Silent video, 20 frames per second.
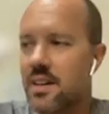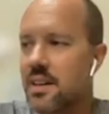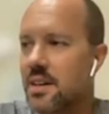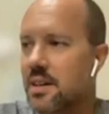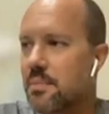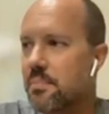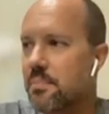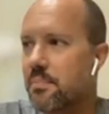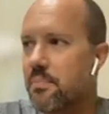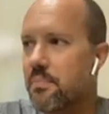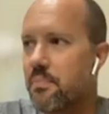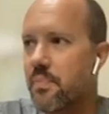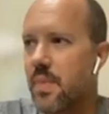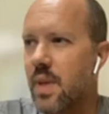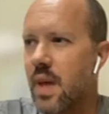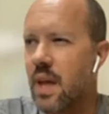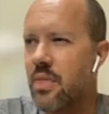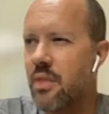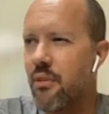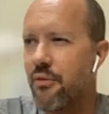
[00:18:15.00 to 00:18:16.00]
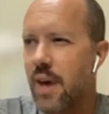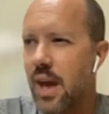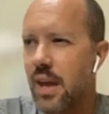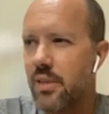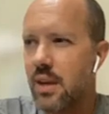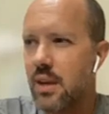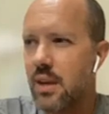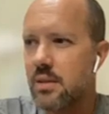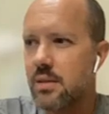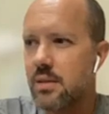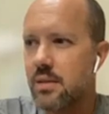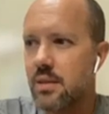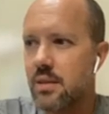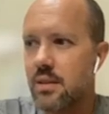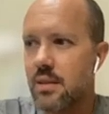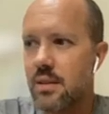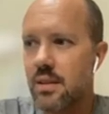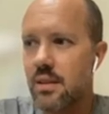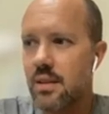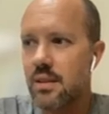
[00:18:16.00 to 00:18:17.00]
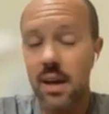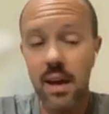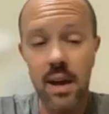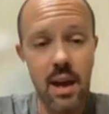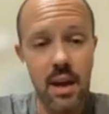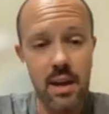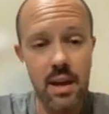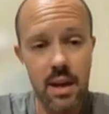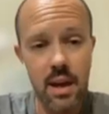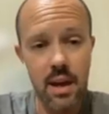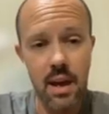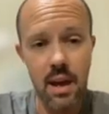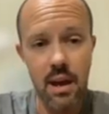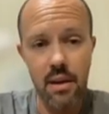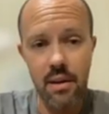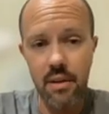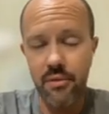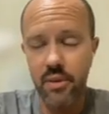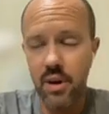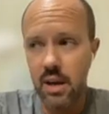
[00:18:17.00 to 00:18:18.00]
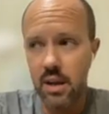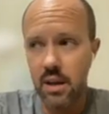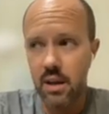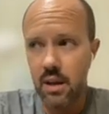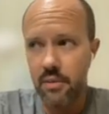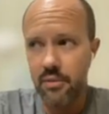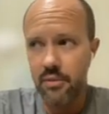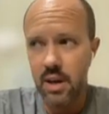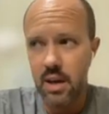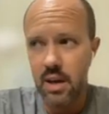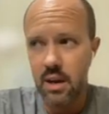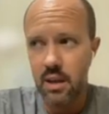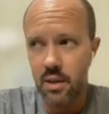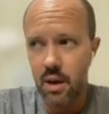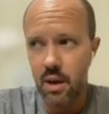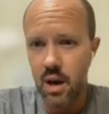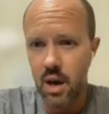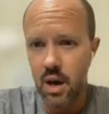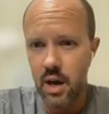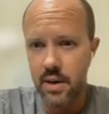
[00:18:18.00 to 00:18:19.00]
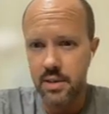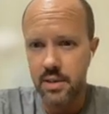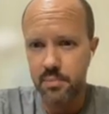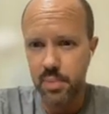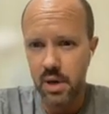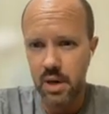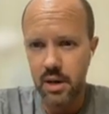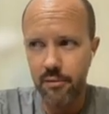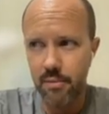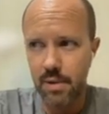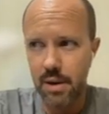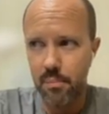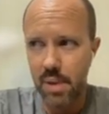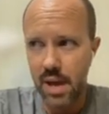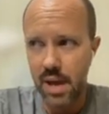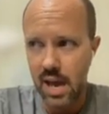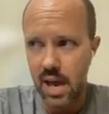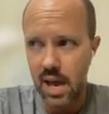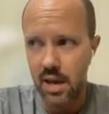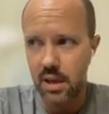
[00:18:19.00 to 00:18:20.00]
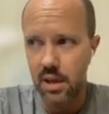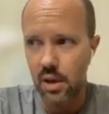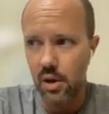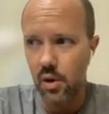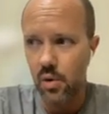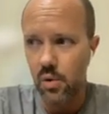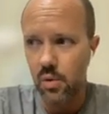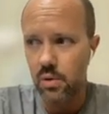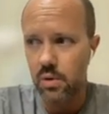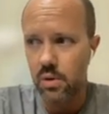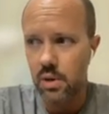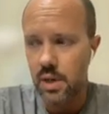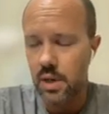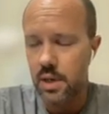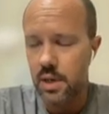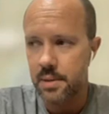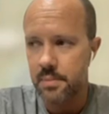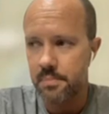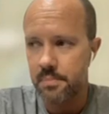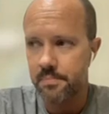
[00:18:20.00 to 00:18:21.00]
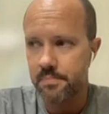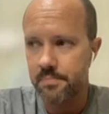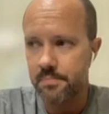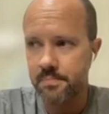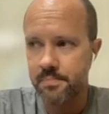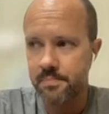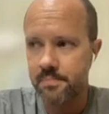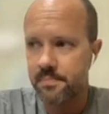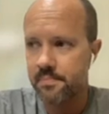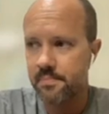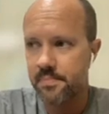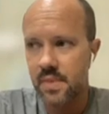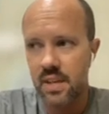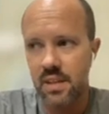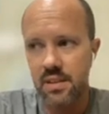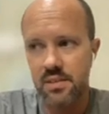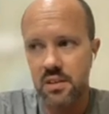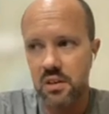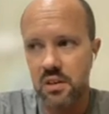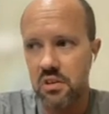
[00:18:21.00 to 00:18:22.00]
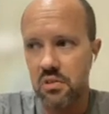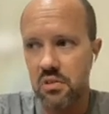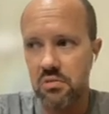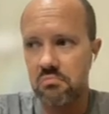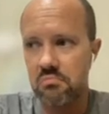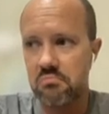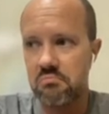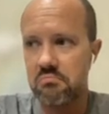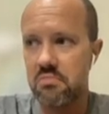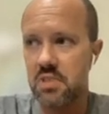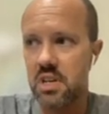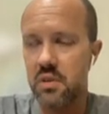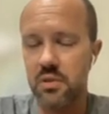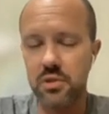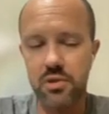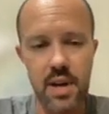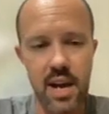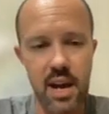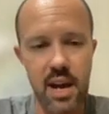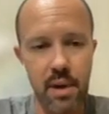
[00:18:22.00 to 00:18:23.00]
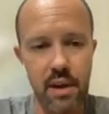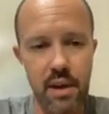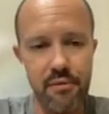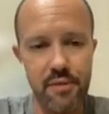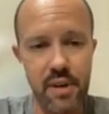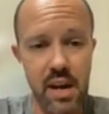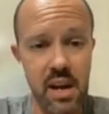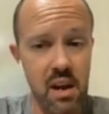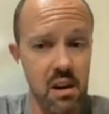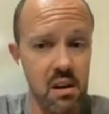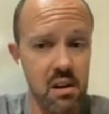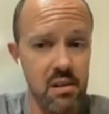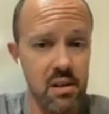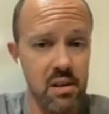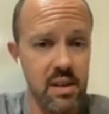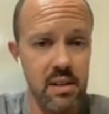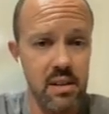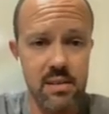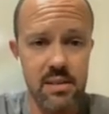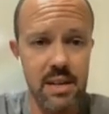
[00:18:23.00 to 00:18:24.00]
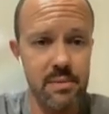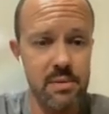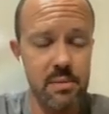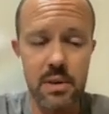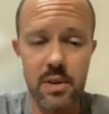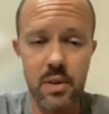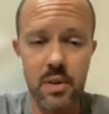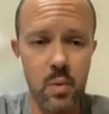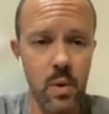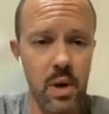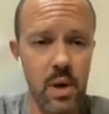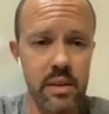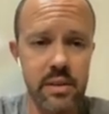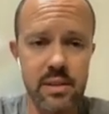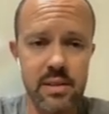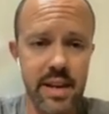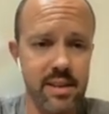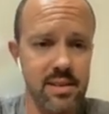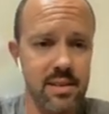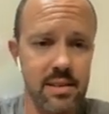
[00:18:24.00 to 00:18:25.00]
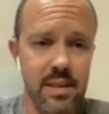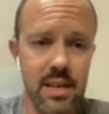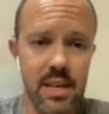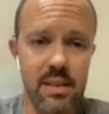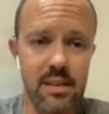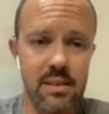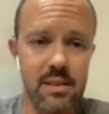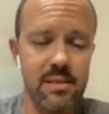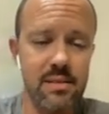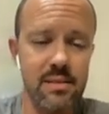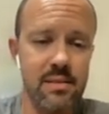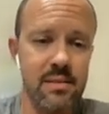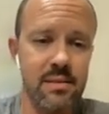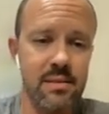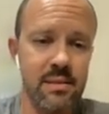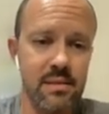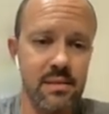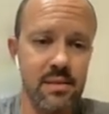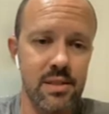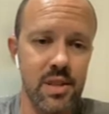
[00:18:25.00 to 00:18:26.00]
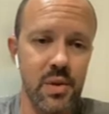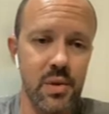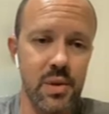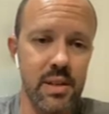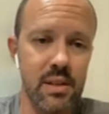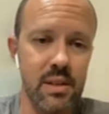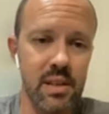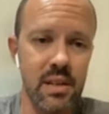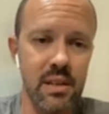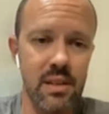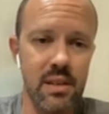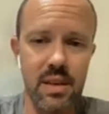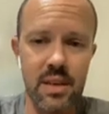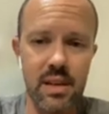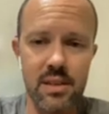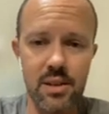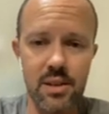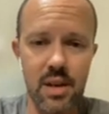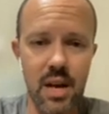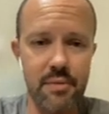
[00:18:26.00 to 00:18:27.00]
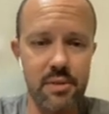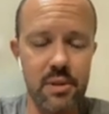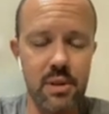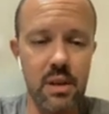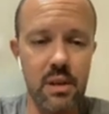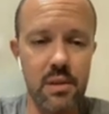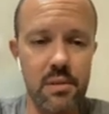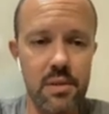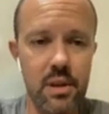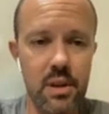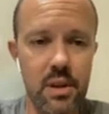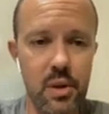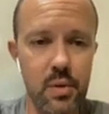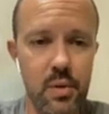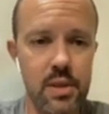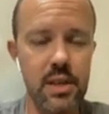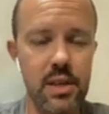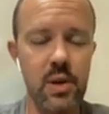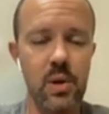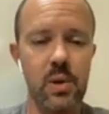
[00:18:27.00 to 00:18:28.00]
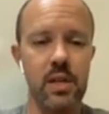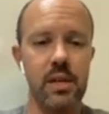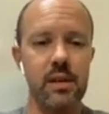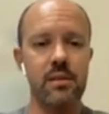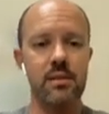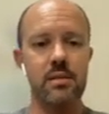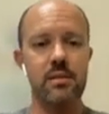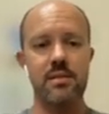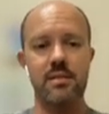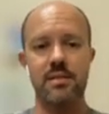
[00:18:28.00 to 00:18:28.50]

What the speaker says: That's exciting. And the fact that it's I've got it in the hottest part of my patio, and so trial by fire, it seems to be doing well in Texas heat. So I think it took after the luteola